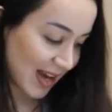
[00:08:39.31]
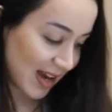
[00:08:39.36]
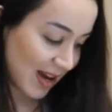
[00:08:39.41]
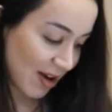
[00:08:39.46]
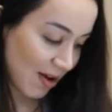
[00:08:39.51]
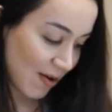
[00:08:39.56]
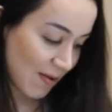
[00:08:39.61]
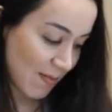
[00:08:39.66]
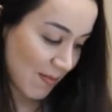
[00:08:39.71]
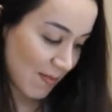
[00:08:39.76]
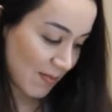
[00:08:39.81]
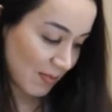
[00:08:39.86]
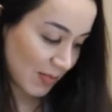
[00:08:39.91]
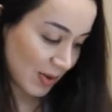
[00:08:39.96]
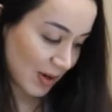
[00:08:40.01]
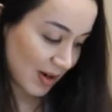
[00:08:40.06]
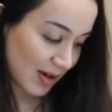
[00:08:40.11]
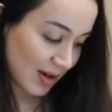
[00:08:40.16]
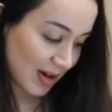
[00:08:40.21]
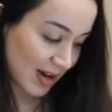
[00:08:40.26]

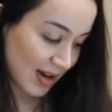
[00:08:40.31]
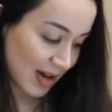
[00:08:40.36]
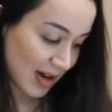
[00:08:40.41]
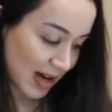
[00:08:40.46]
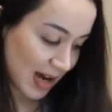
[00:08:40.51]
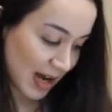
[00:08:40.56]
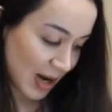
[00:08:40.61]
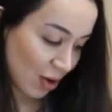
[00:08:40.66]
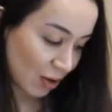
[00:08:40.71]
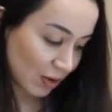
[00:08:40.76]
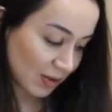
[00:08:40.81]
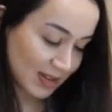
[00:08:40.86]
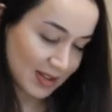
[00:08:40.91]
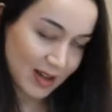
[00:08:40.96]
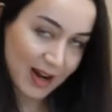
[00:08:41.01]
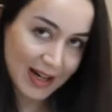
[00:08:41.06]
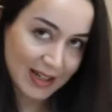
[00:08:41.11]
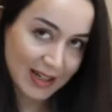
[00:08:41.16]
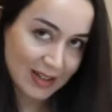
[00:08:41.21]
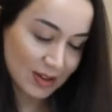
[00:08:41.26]
but
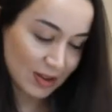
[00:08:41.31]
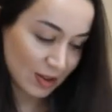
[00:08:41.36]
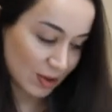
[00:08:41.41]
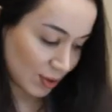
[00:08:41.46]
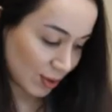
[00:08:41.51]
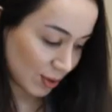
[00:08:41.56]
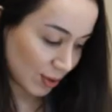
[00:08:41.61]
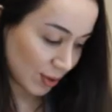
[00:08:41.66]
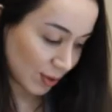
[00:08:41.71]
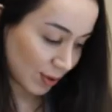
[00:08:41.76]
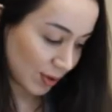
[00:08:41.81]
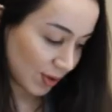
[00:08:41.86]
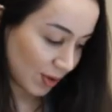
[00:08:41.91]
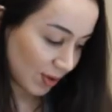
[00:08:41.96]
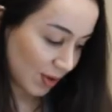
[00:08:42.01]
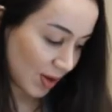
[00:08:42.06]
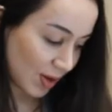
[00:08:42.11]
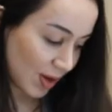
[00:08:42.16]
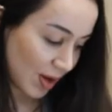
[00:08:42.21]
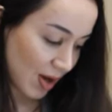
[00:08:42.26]
alongside the
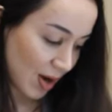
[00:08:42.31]
truth,